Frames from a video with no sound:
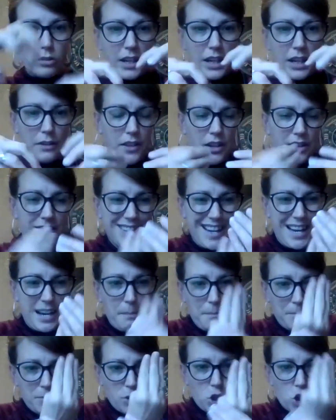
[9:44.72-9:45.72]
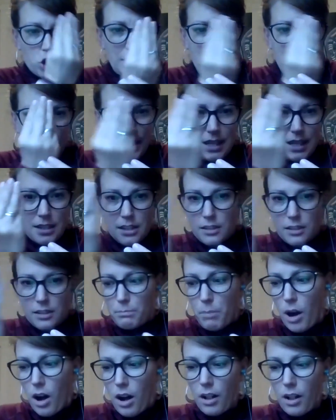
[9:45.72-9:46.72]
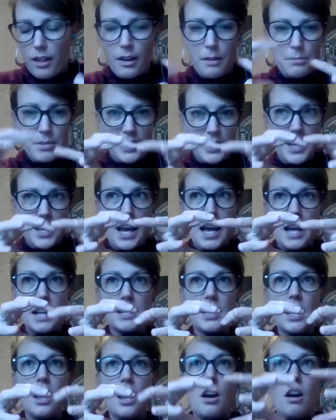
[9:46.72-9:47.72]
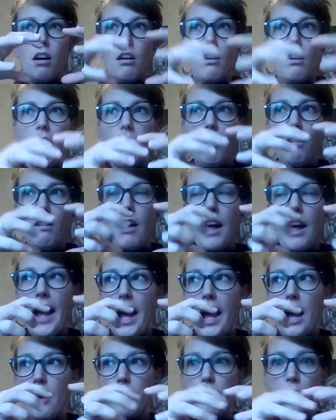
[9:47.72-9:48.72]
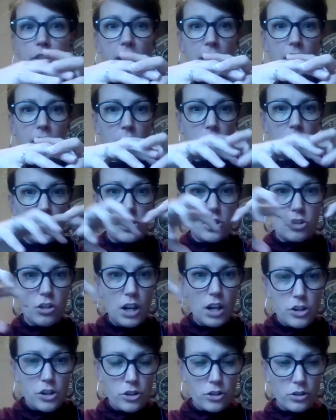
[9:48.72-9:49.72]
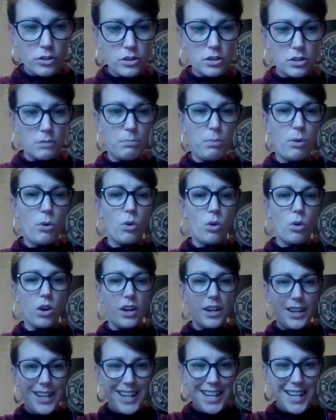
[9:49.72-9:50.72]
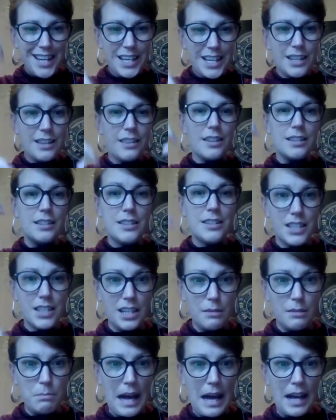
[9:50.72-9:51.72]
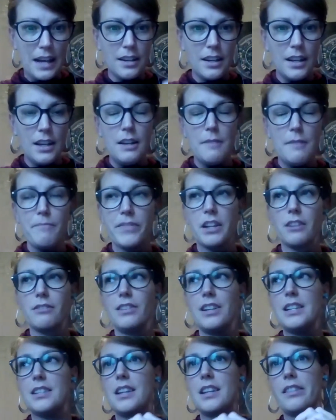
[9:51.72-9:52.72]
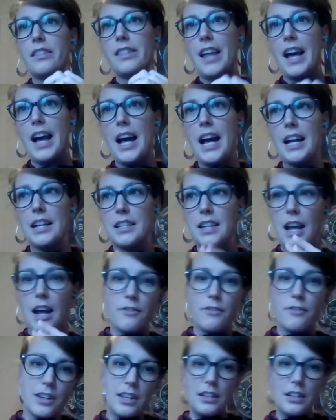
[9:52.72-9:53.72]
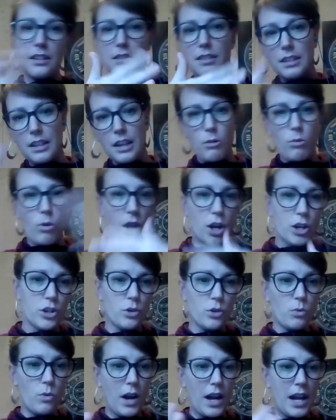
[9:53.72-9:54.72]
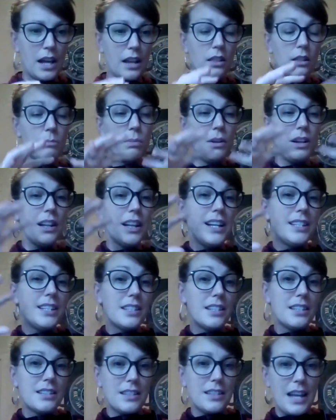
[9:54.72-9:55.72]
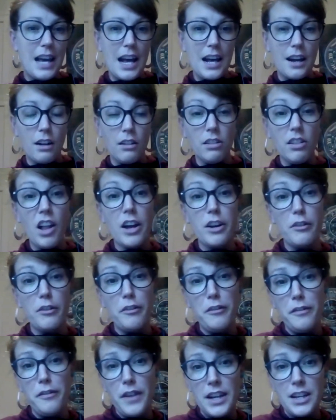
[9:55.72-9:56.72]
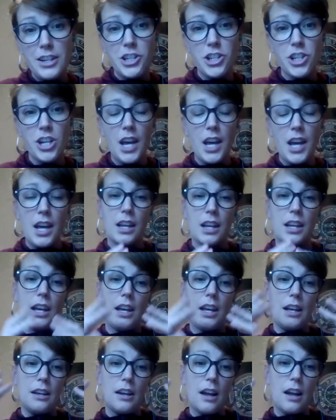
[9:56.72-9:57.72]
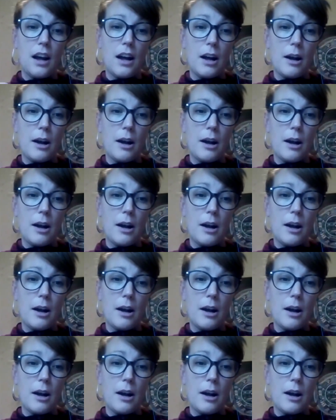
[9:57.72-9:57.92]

reef, there's like trillions of polyps that all have their structural support in the seabed, the reason that everything doesn't get washed away, the places that a lot of fish can